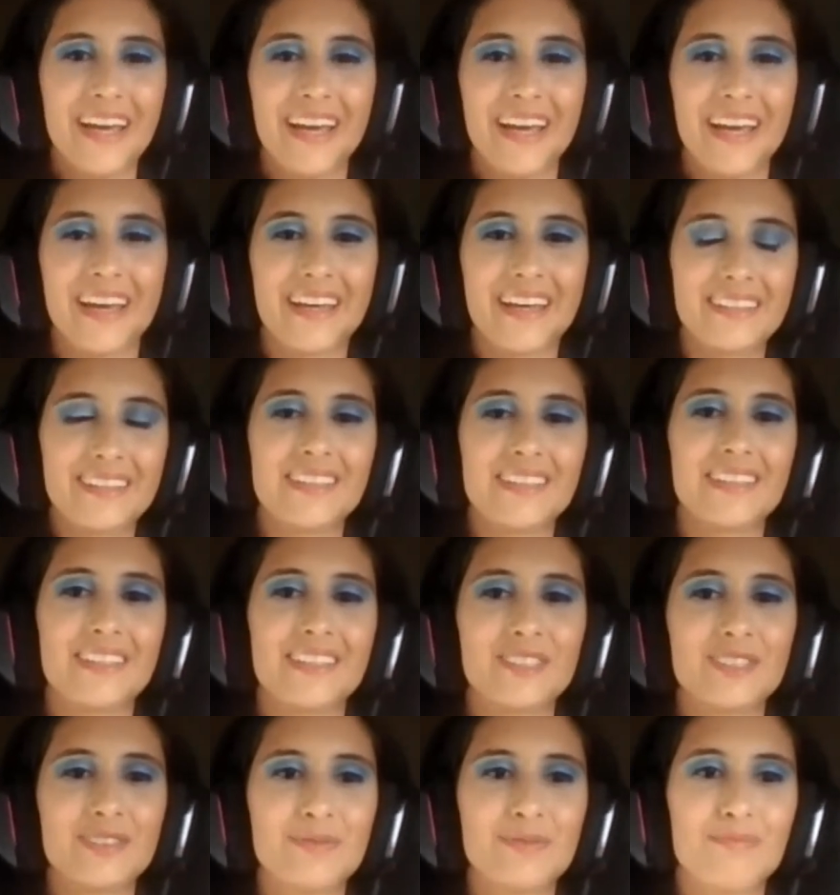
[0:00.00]
And it
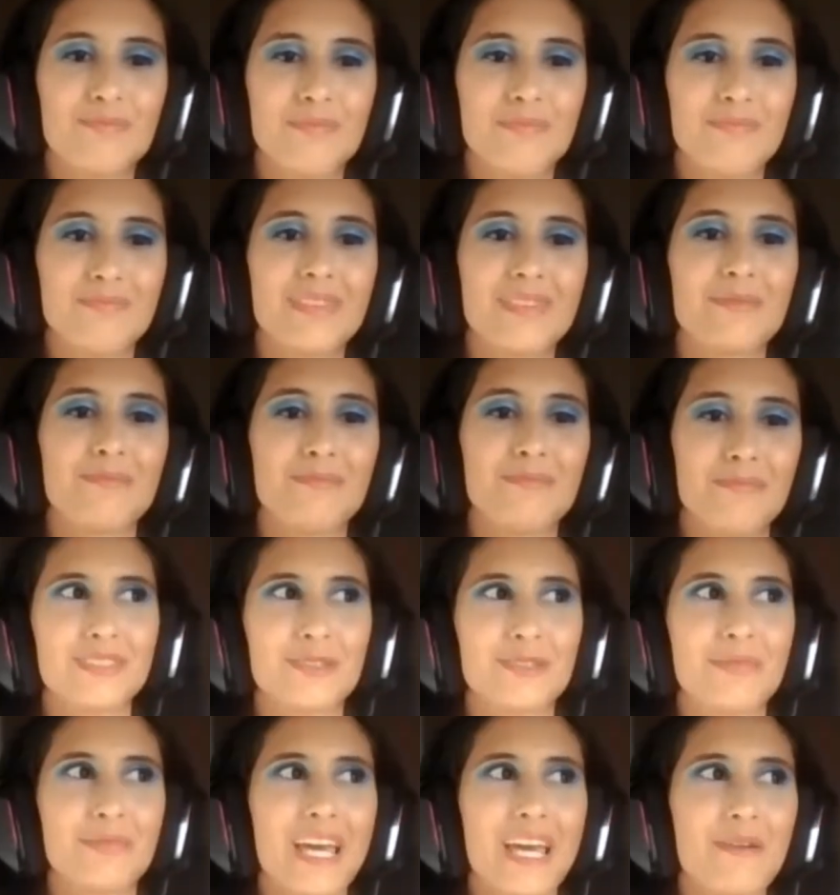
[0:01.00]
is
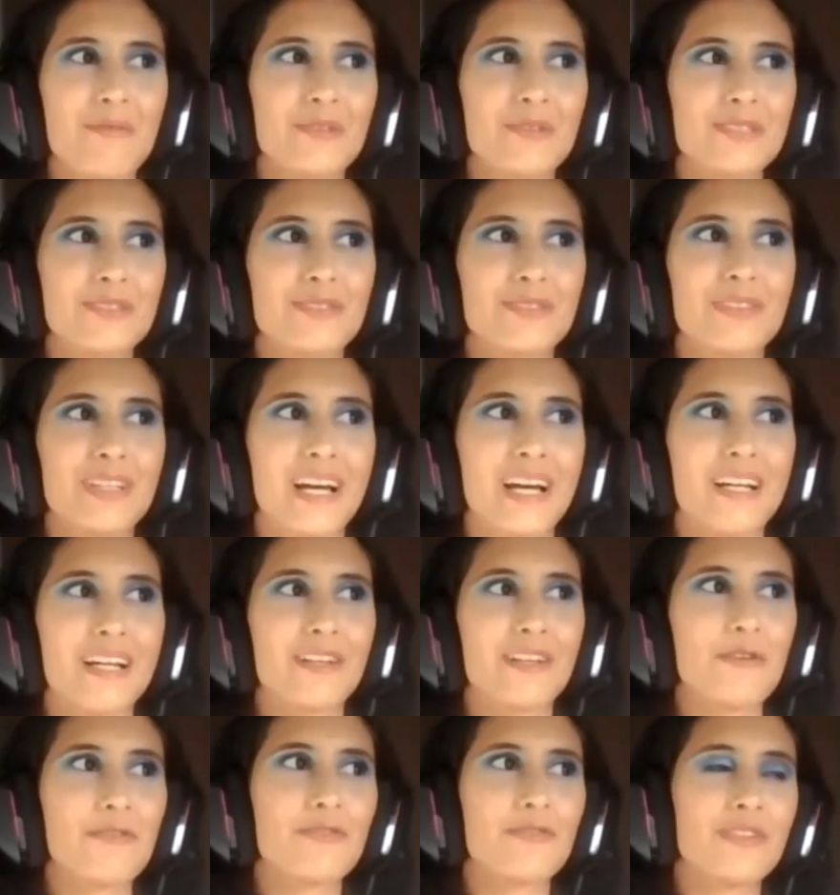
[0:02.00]
to be able to kind
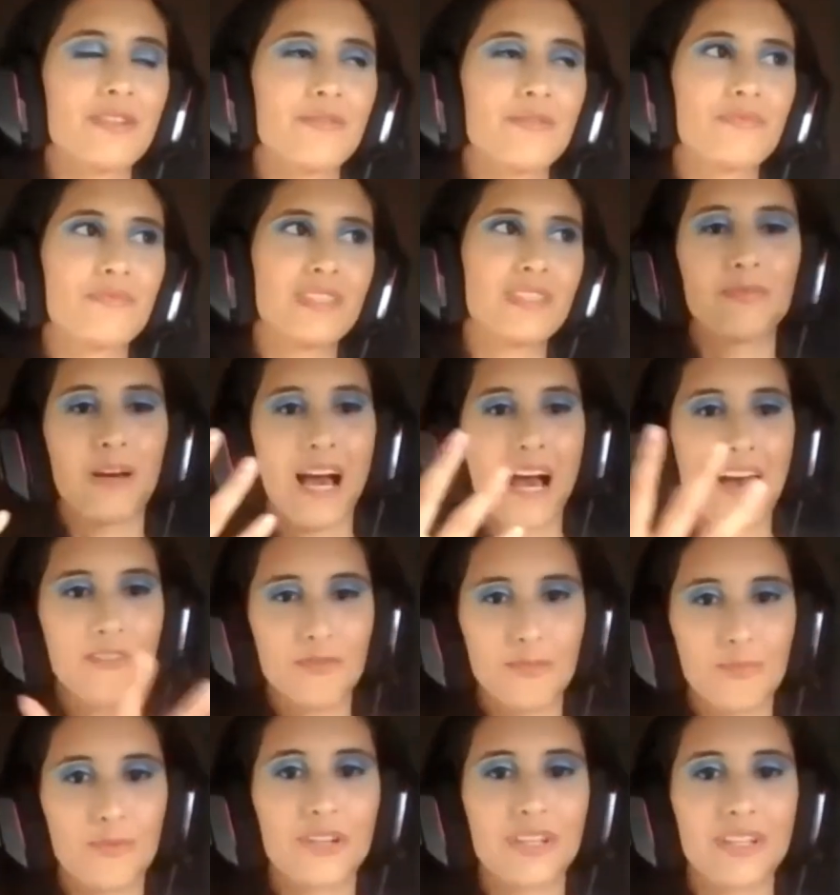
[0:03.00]
of
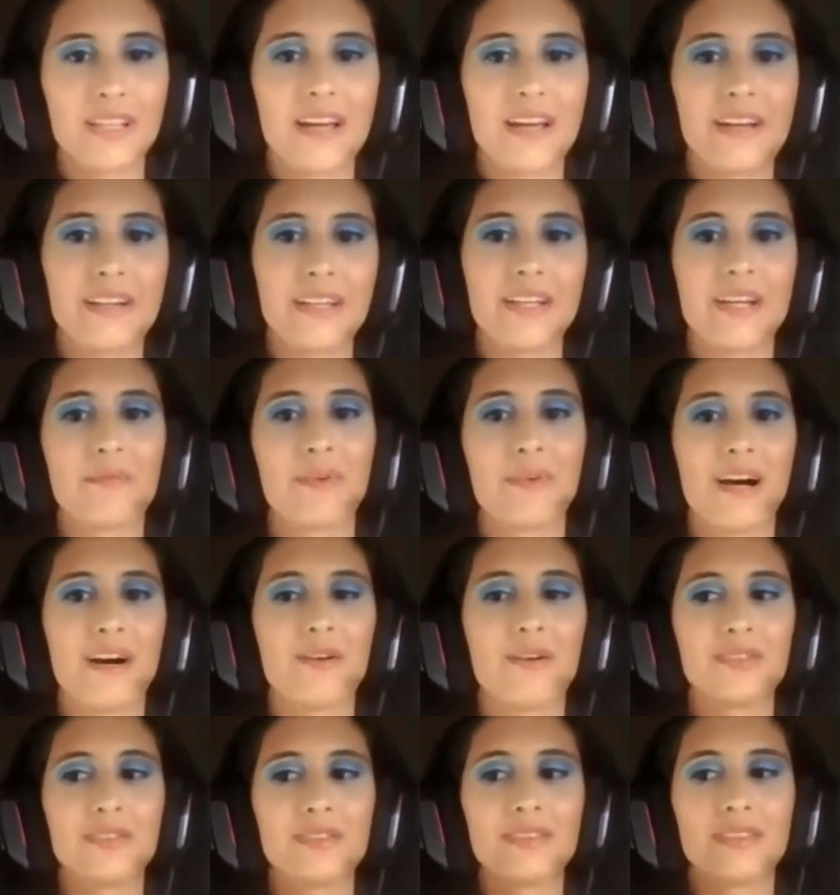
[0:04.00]
have more clarity
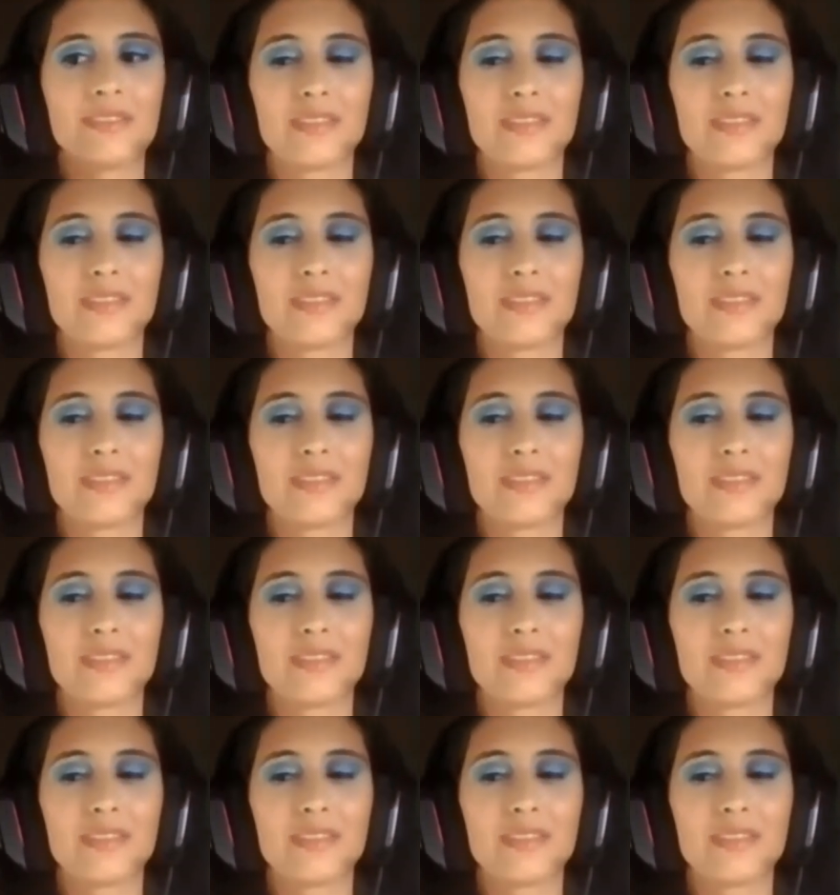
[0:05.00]
about